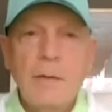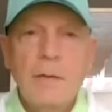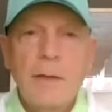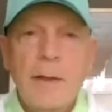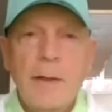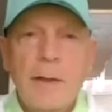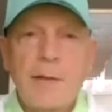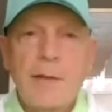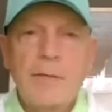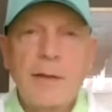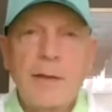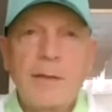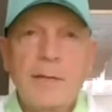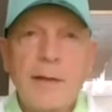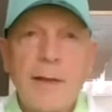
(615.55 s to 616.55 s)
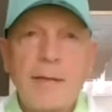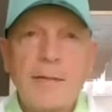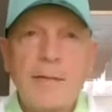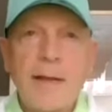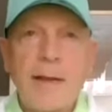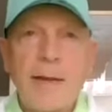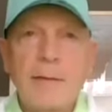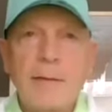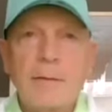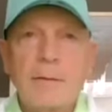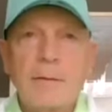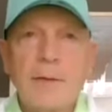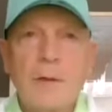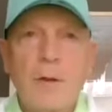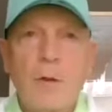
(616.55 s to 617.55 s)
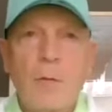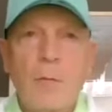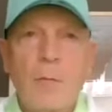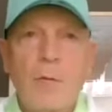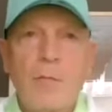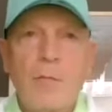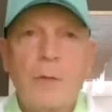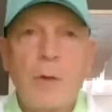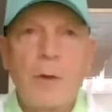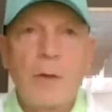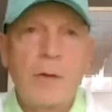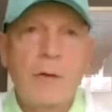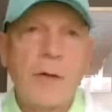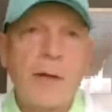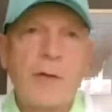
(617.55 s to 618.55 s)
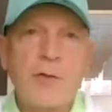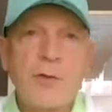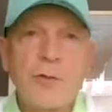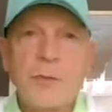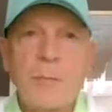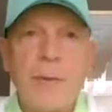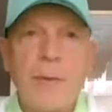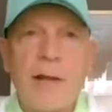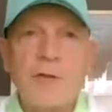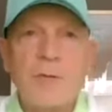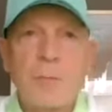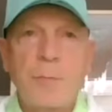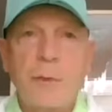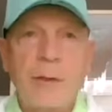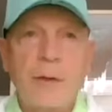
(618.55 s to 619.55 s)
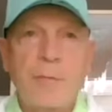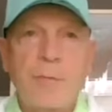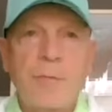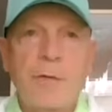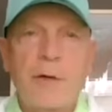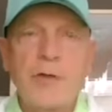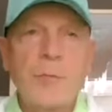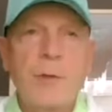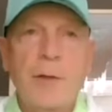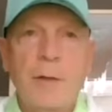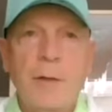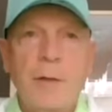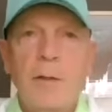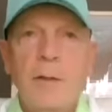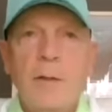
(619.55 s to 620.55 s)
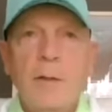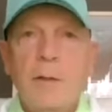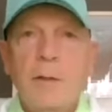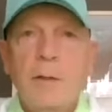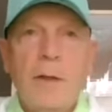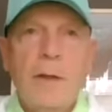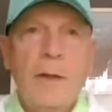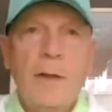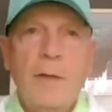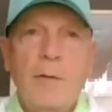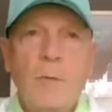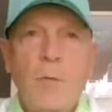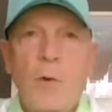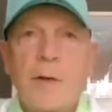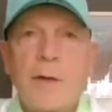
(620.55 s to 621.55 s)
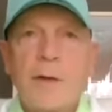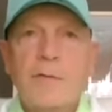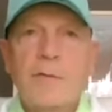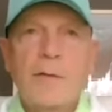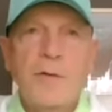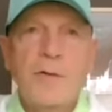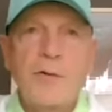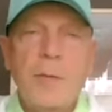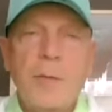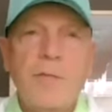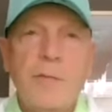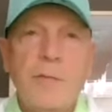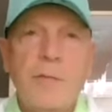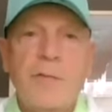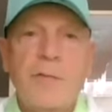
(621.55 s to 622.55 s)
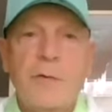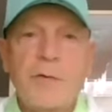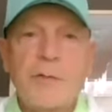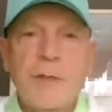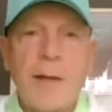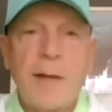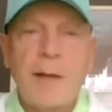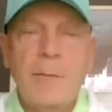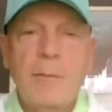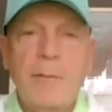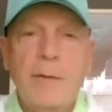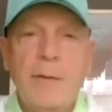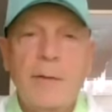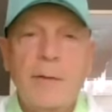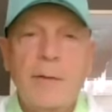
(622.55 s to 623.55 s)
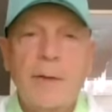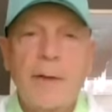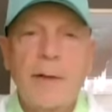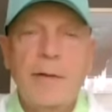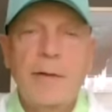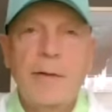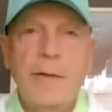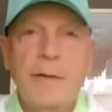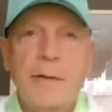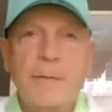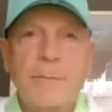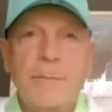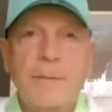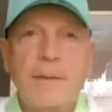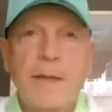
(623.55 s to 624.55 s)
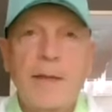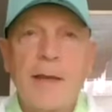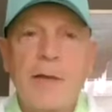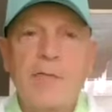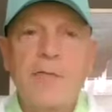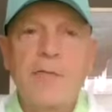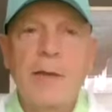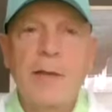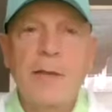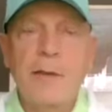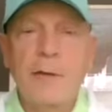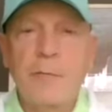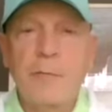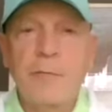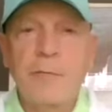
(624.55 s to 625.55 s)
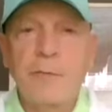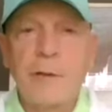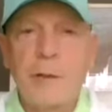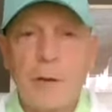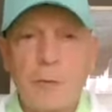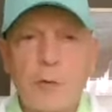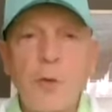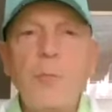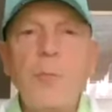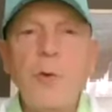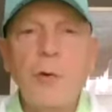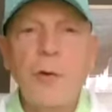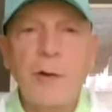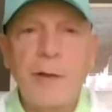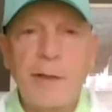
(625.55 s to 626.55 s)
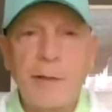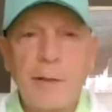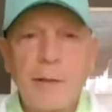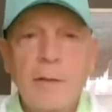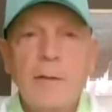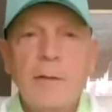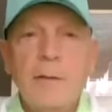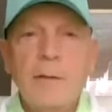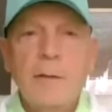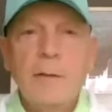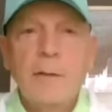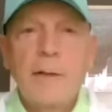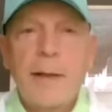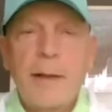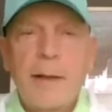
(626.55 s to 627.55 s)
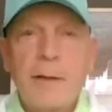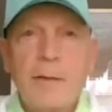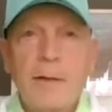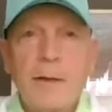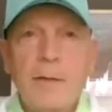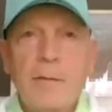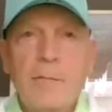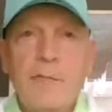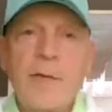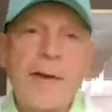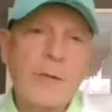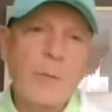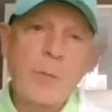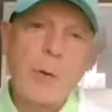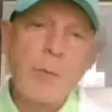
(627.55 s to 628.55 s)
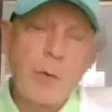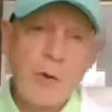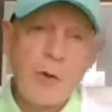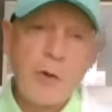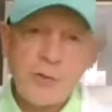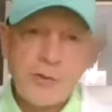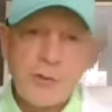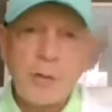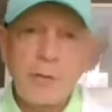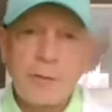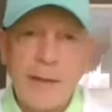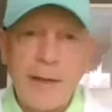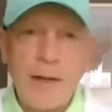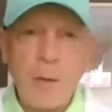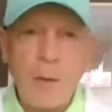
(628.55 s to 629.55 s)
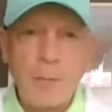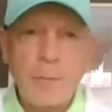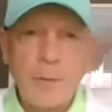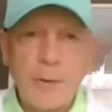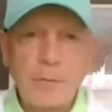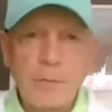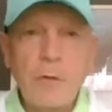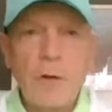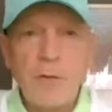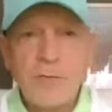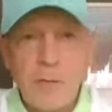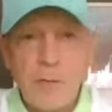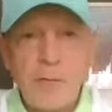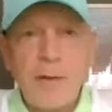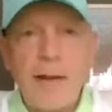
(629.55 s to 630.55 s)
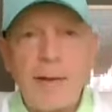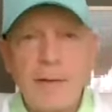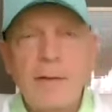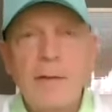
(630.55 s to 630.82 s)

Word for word: And I think that that, you know, if you, I can just imagine being a freshman and, and you walk into the gym for the first time and, and you, you get a feeling of, you know, community. And uh, the fact that we were good certainly helped, but also that